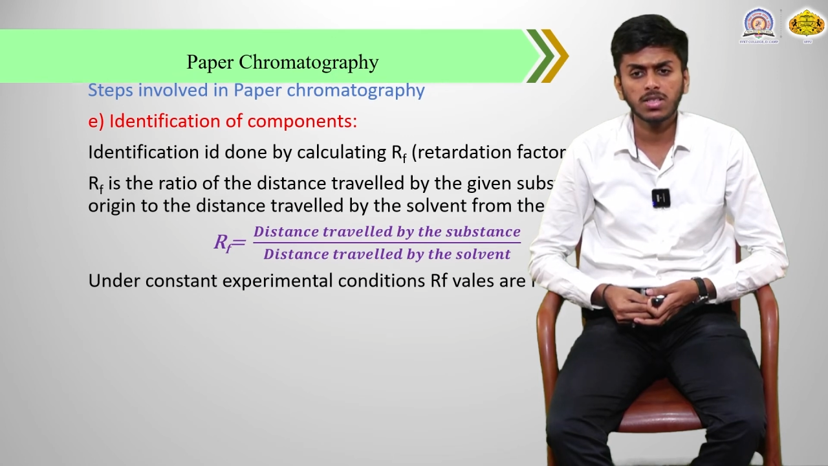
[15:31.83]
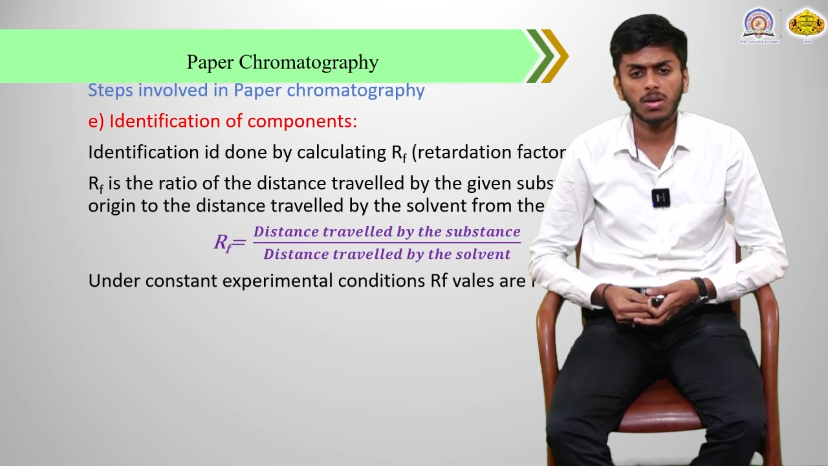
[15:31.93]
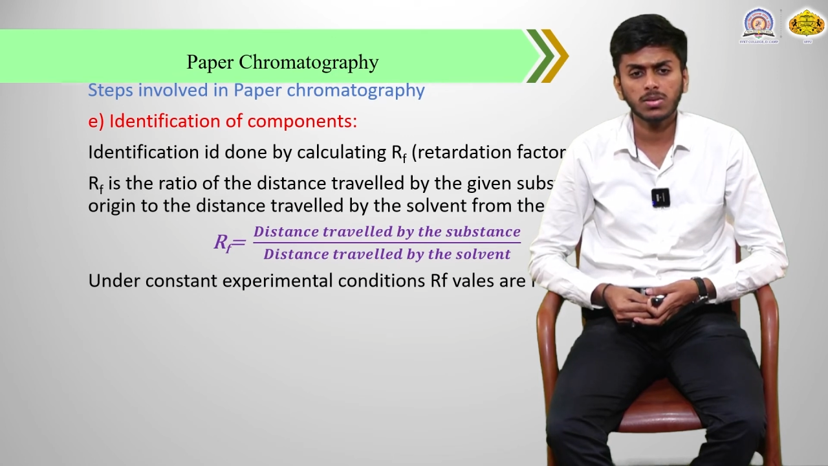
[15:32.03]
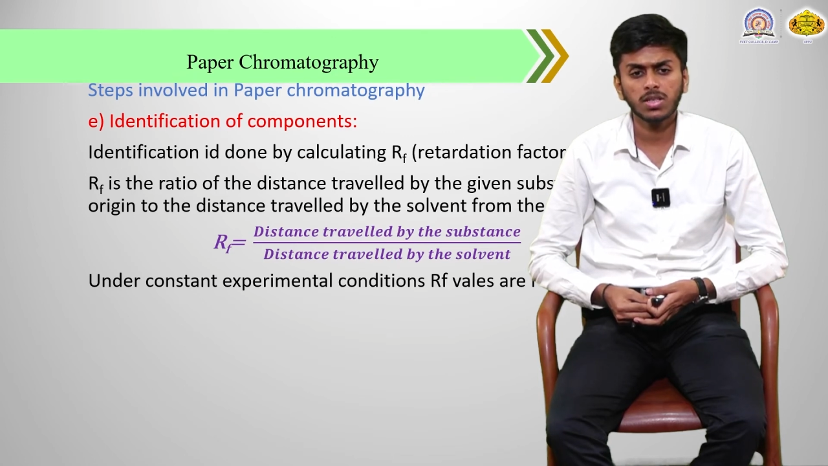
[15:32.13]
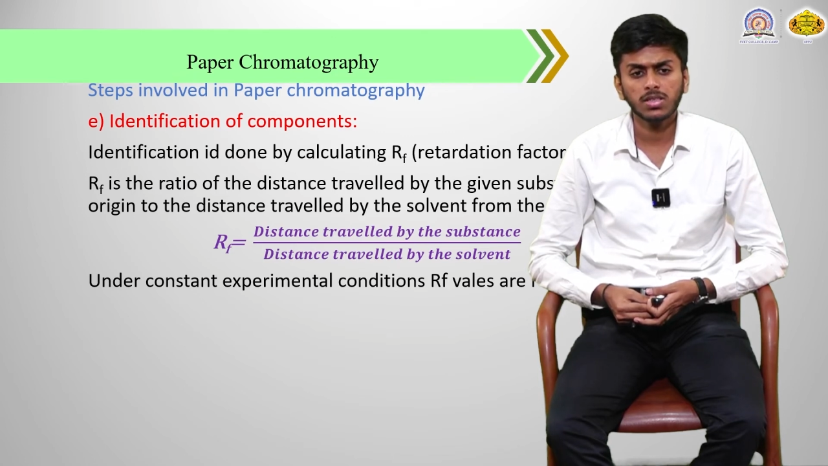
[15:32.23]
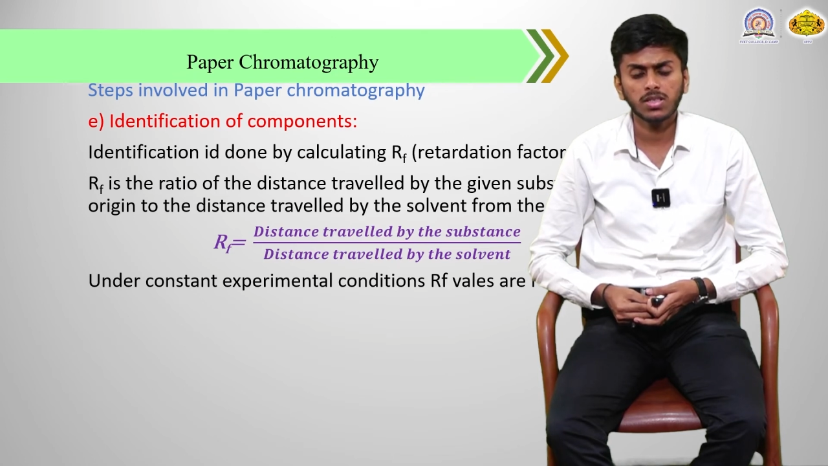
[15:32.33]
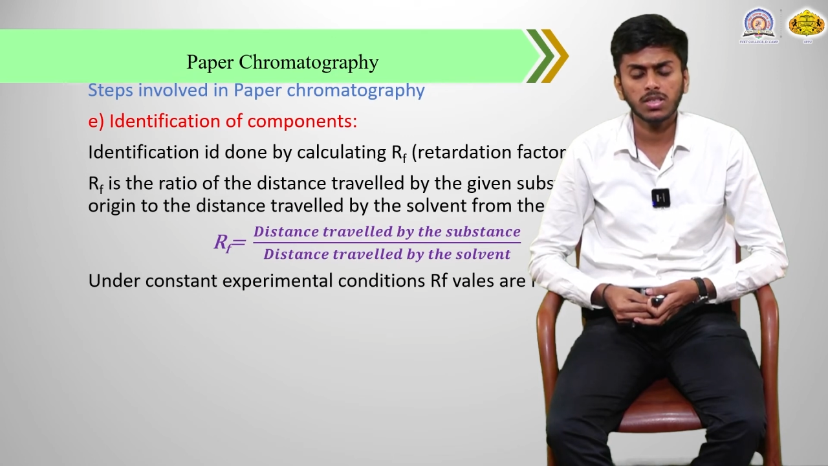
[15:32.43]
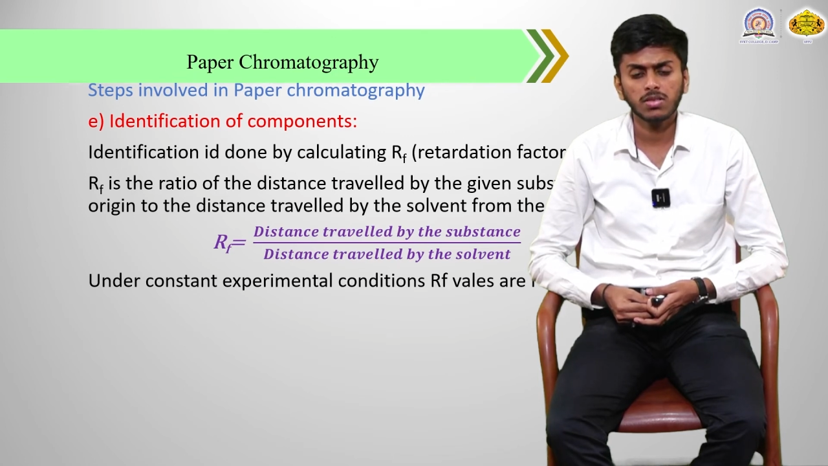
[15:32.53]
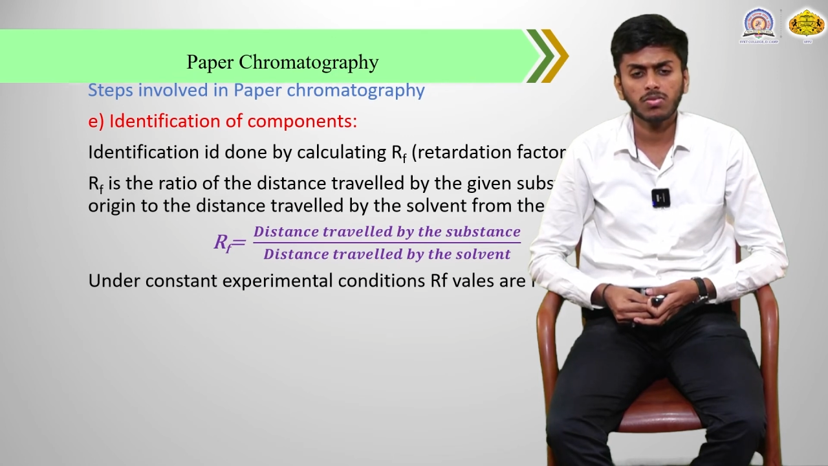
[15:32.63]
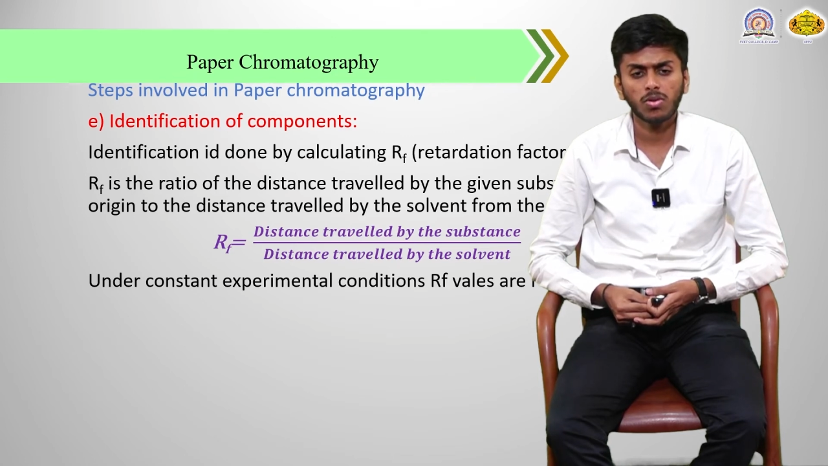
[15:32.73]

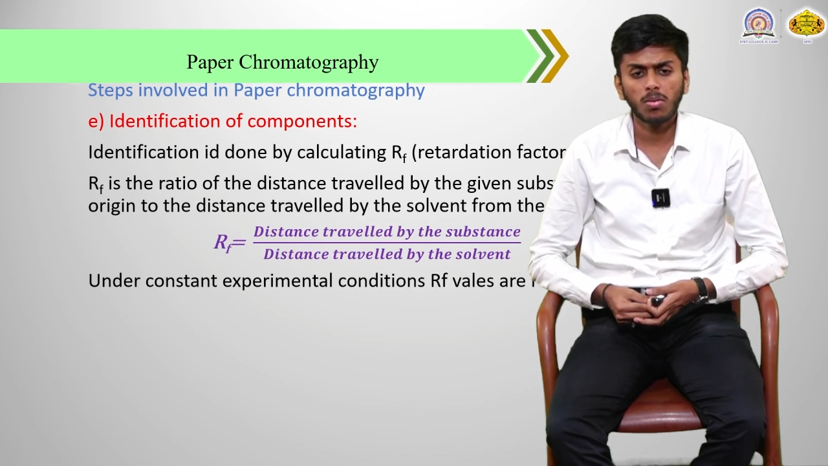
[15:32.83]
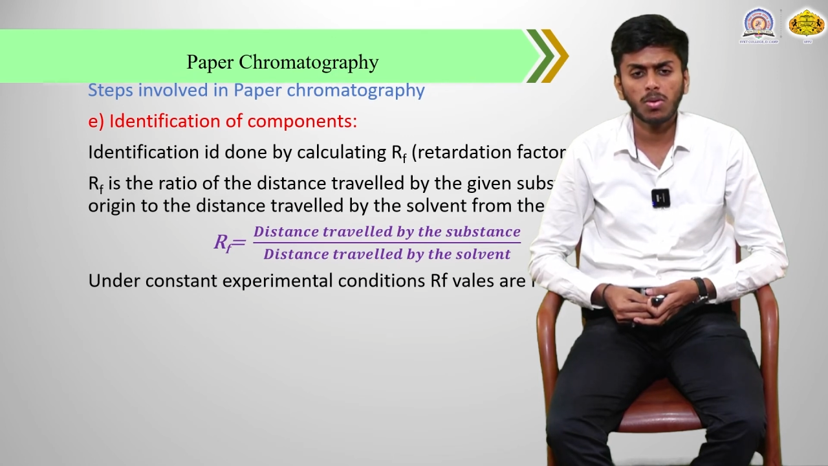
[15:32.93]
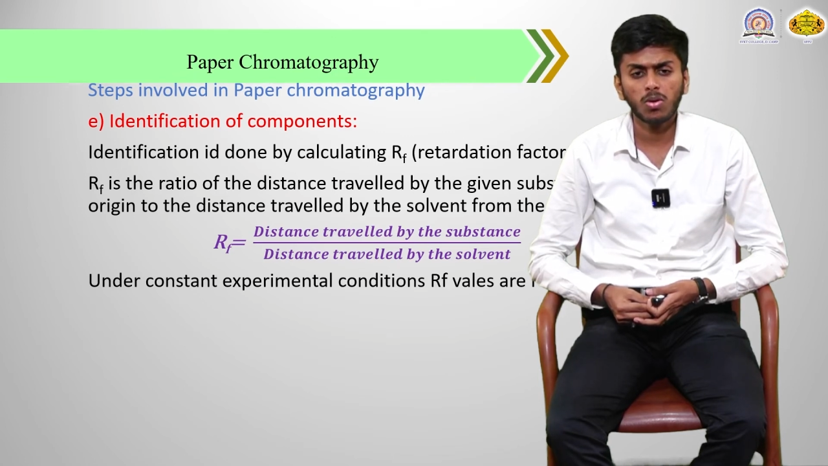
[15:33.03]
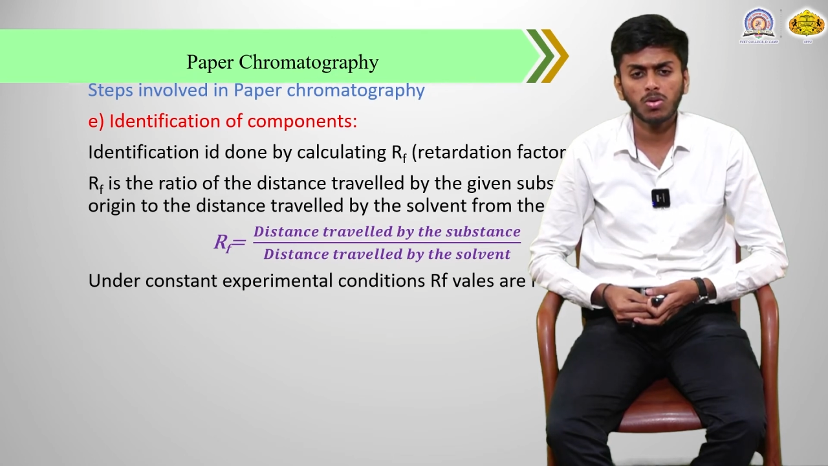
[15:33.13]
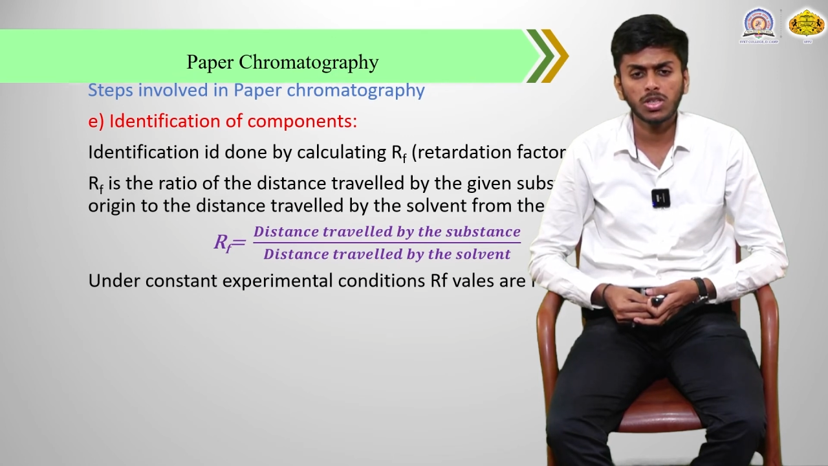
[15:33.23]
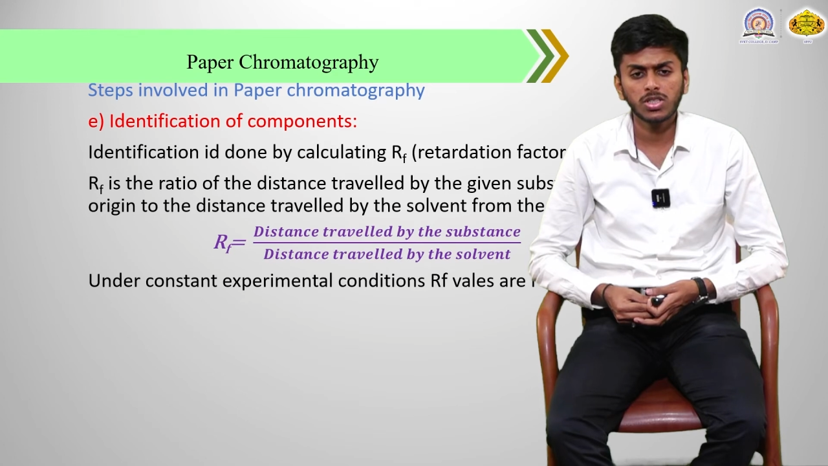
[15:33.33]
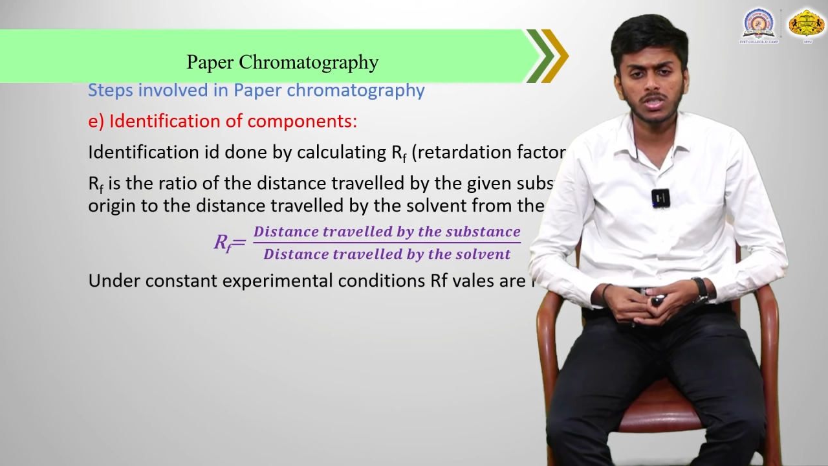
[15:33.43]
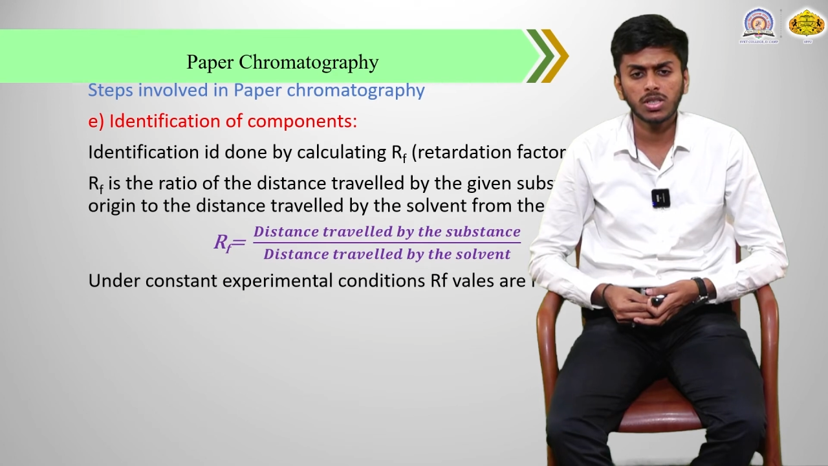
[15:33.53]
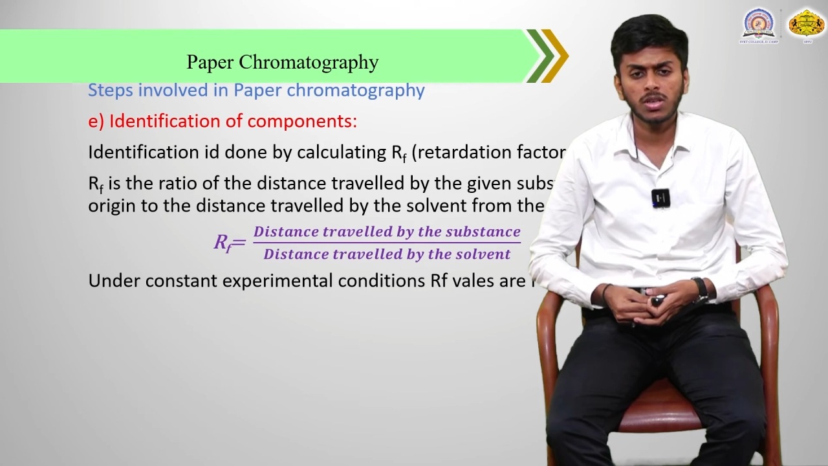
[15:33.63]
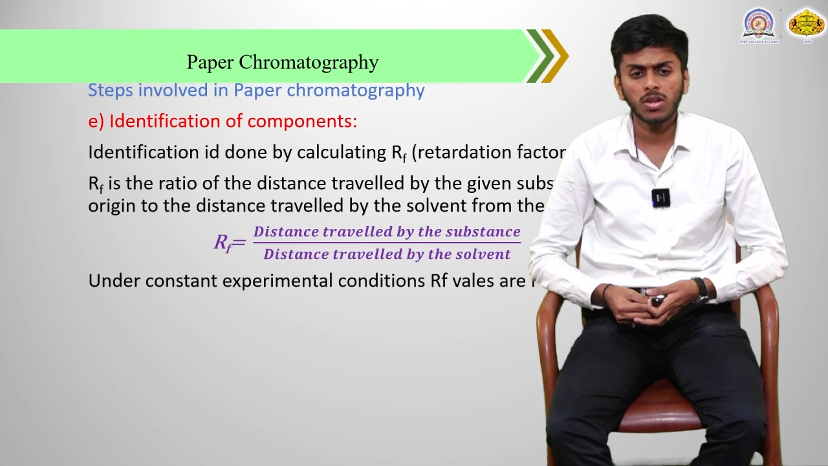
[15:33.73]
substances from
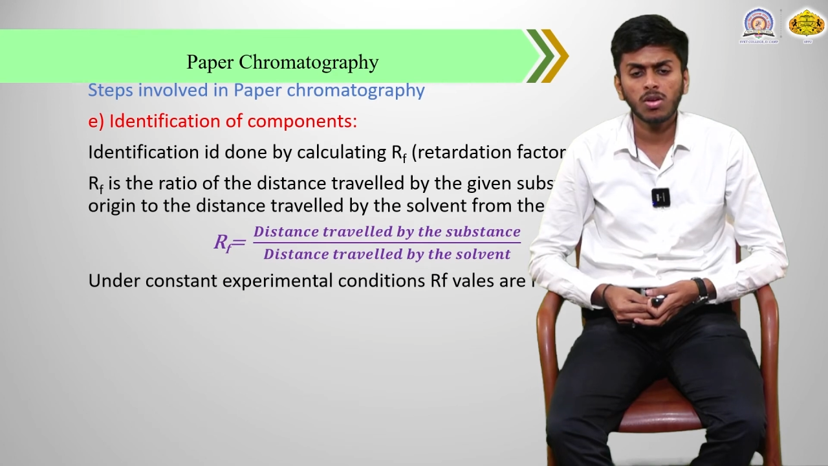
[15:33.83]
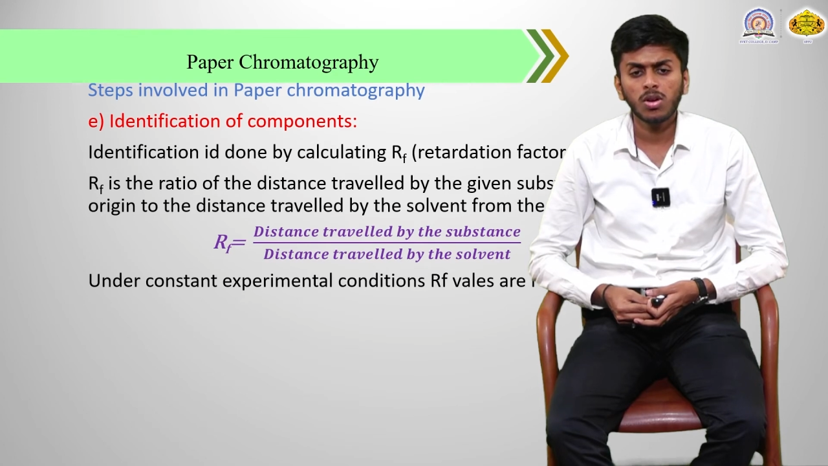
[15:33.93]
origin